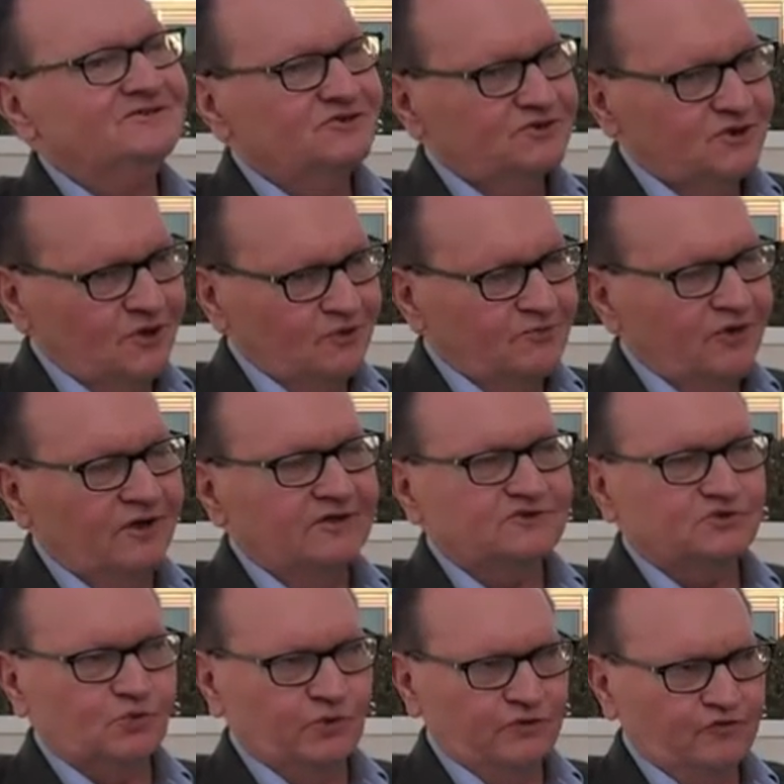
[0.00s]
Shalom Y'all
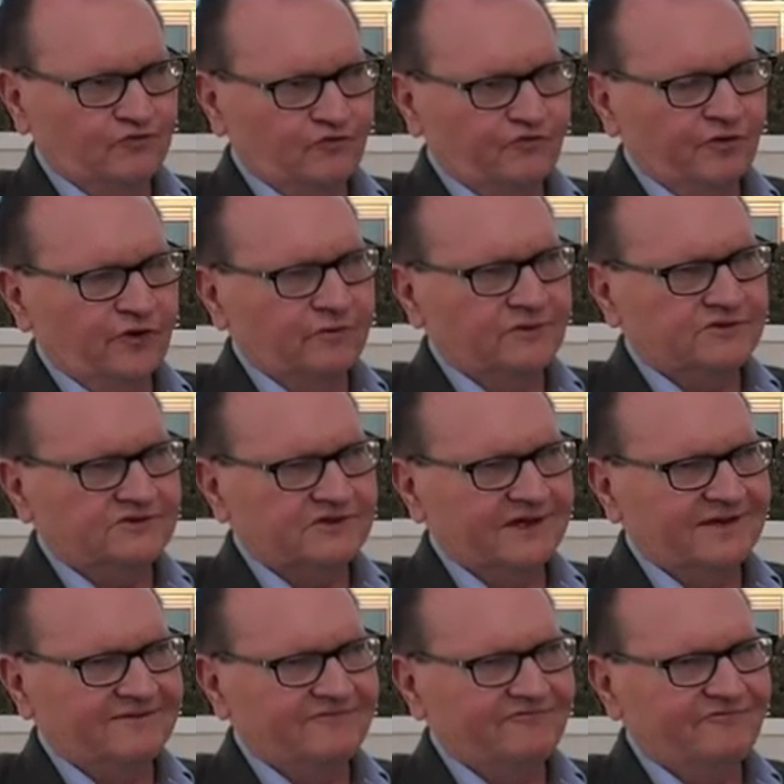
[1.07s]
is a wonderful film. It's
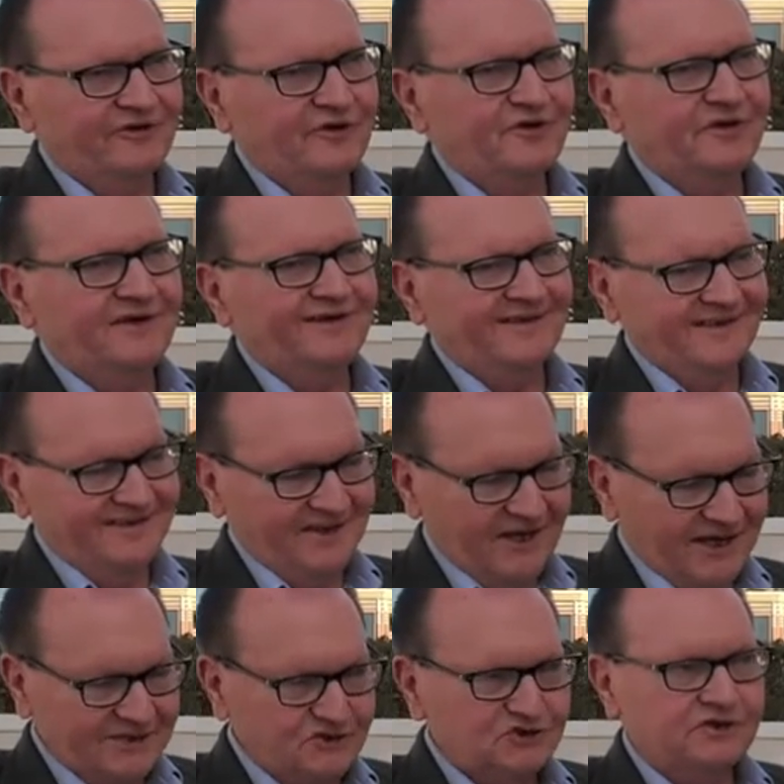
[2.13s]
got a very
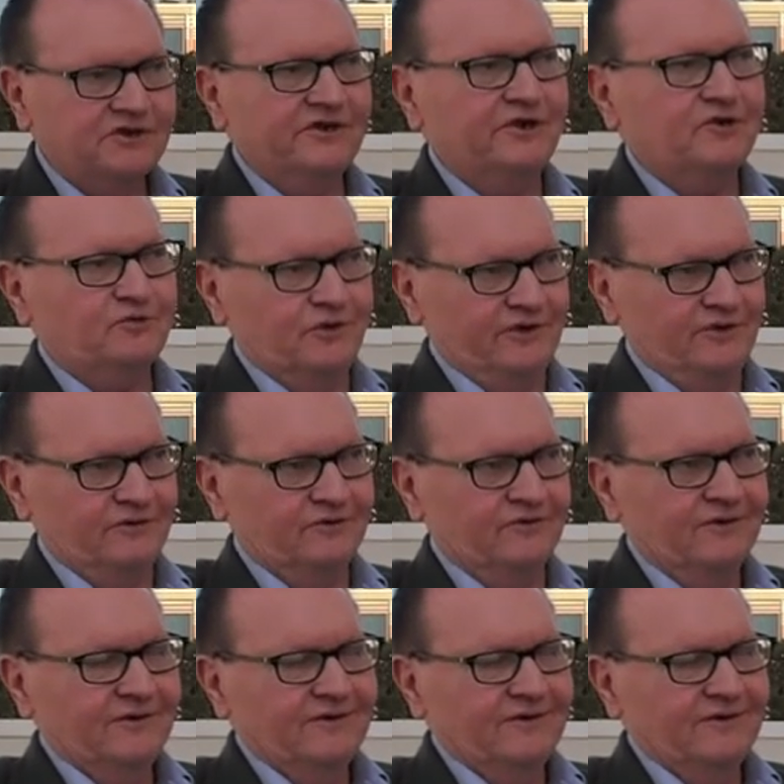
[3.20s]
engaging narrator.